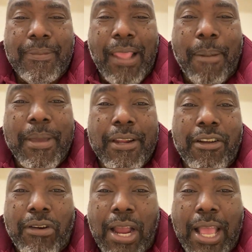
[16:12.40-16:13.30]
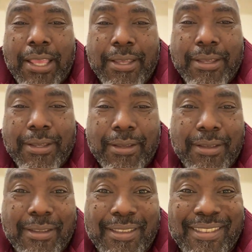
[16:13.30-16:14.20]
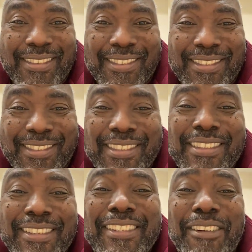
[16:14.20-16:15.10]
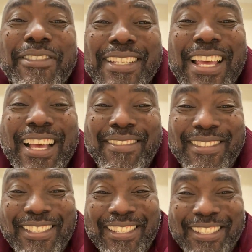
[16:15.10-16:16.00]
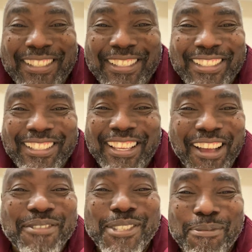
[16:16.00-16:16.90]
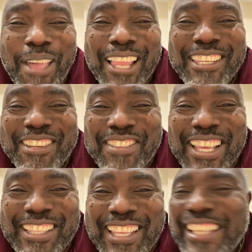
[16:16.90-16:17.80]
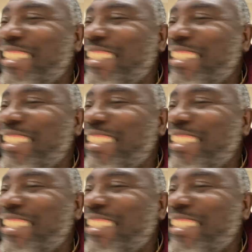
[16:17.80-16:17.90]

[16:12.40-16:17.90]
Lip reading: I made her cry several times. I'm smiling about that.